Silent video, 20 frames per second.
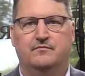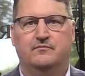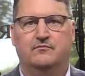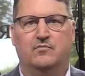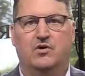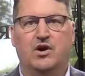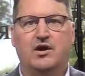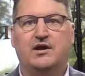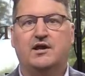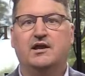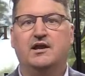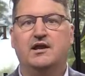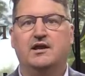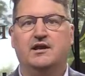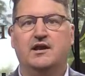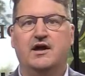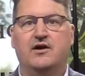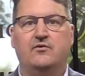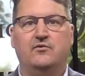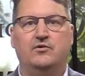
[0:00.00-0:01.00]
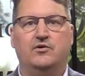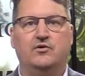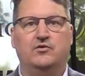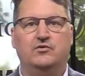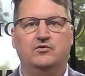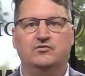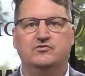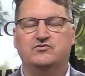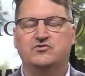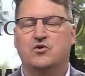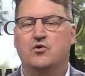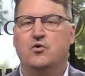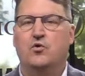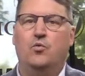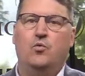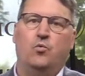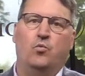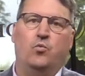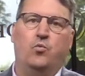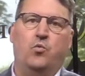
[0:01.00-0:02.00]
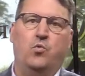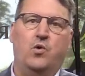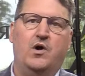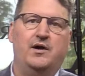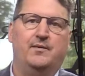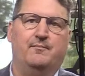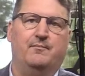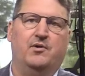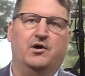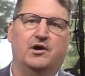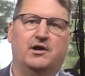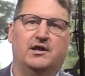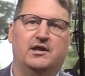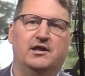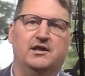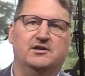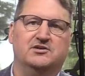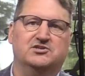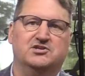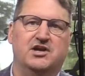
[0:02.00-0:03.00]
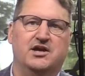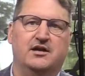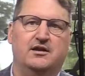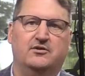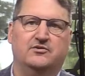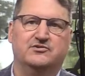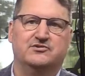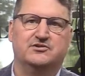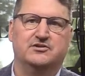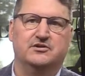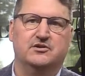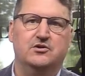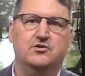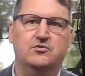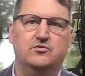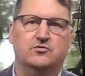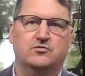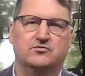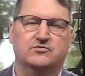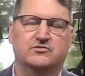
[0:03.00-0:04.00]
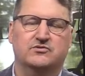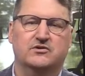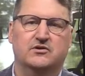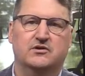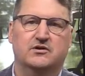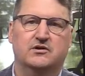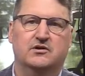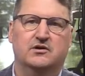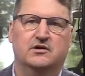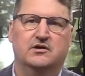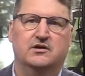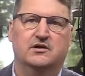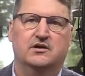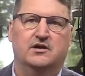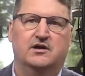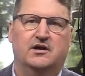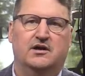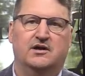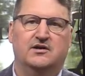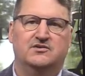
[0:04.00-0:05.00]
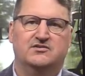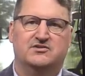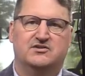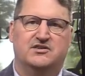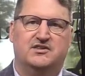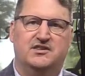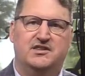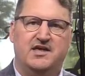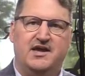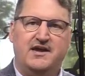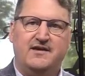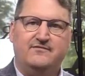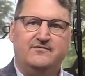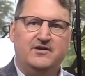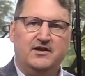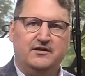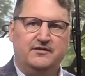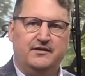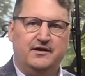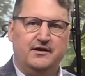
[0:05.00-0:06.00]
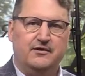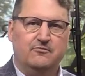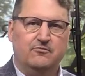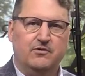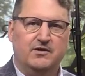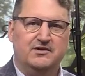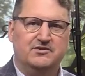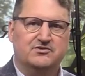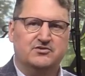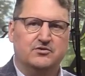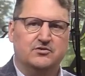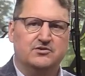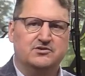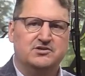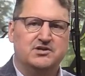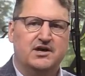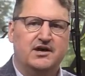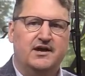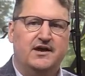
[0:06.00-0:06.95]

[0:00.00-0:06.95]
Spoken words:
Marketing now knows what marketing channels to use because they've done their research